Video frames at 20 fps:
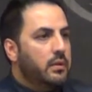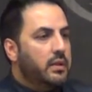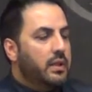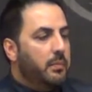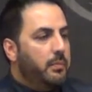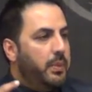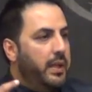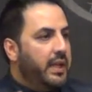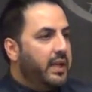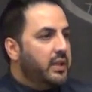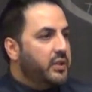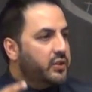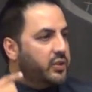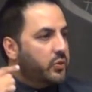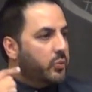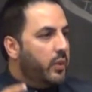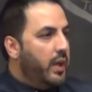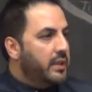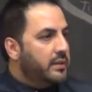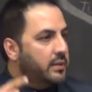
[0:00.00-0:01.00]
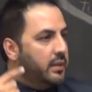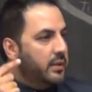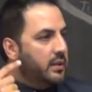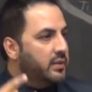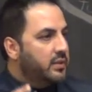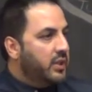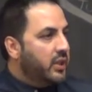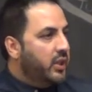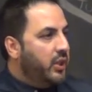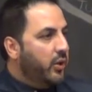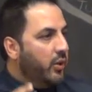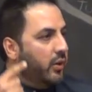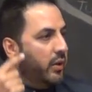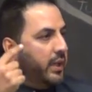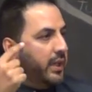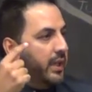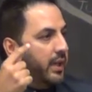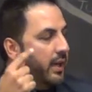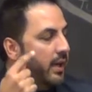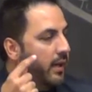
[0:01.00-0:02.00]
the biggest threat to the
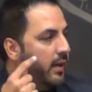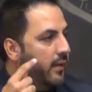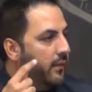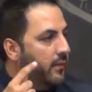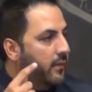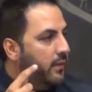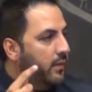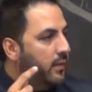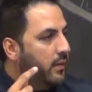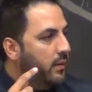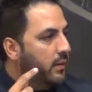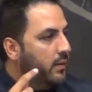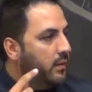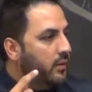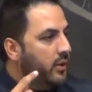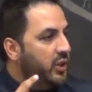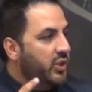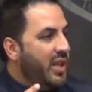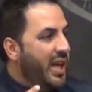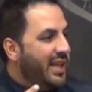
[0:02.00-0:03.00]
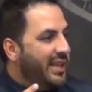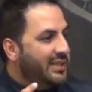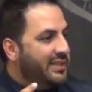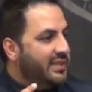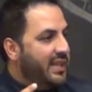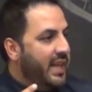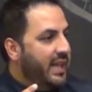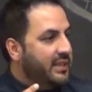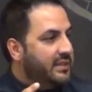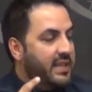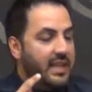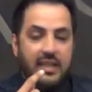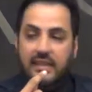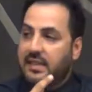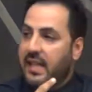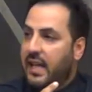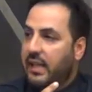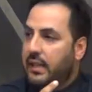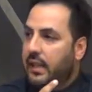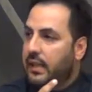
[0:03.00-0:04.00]
security of the United States and
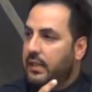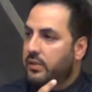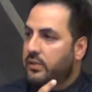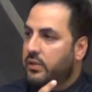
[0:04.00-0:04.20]
its allies.